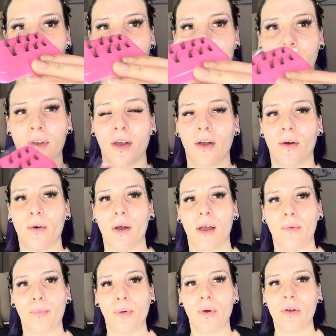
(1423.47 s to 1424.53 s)
So I
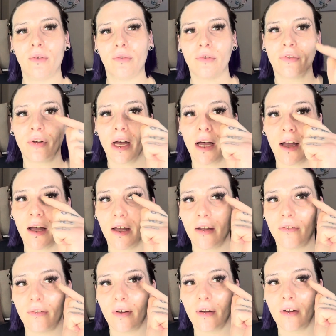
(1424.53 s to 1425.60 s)
put
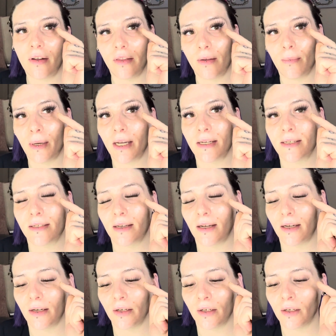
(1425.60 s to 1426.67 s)
5 on the base
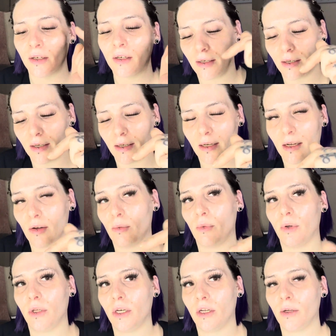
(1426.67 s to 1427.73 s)
layer, and now I'm
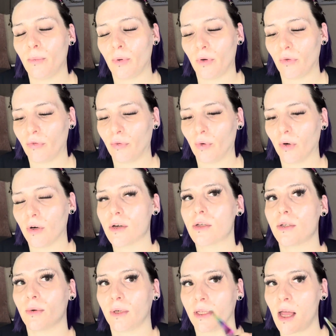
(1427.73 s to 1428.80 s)
only gonna put 4.
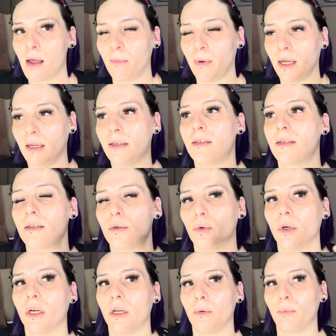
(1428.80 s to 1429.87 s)
So what that means is we're
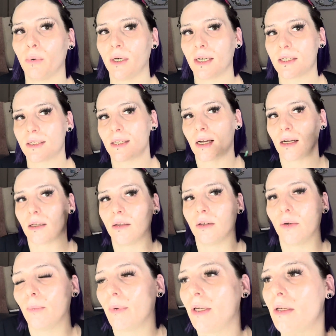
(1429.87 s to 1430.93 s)
gonna brick stack a little
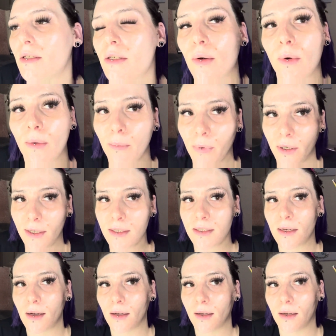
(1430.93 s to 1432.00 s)
bit. So what brick
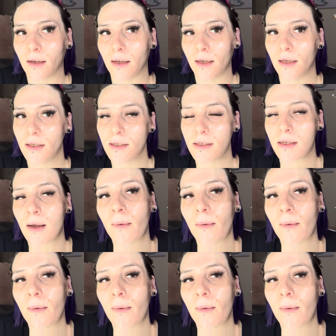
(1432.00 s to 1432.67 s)
stacking is